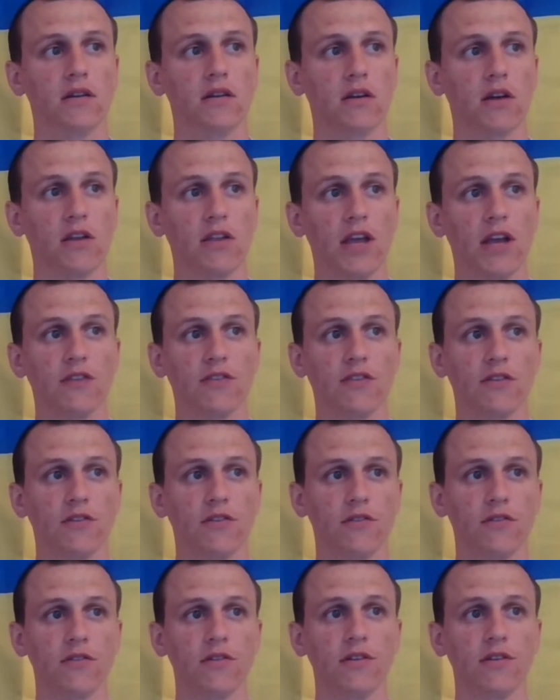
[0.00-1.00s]

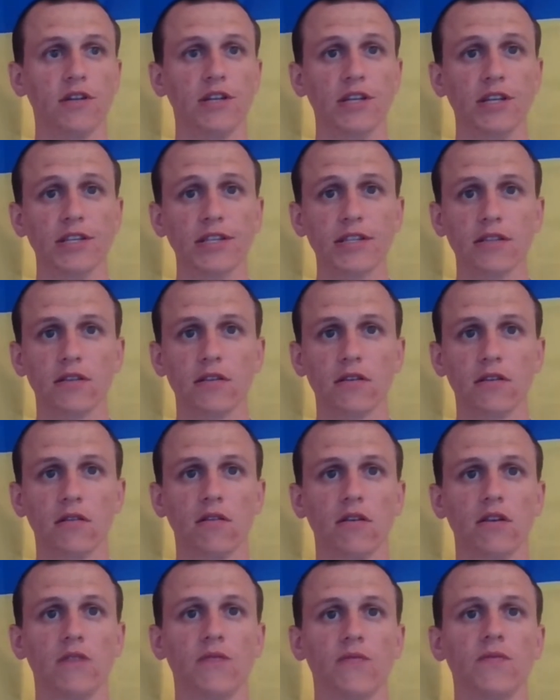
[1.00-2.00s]
connector is.
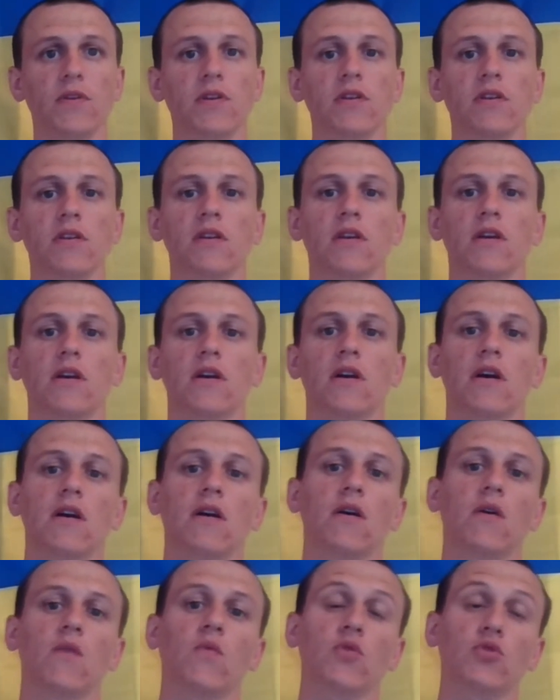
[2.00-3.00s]
If we
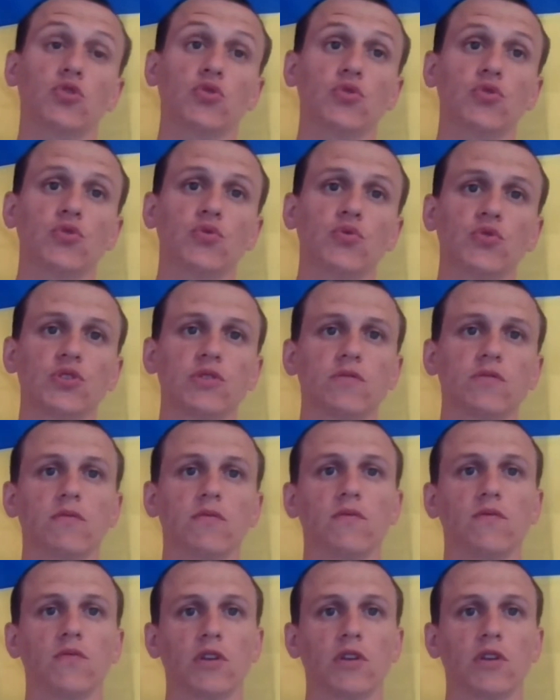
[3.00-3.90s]
want to use,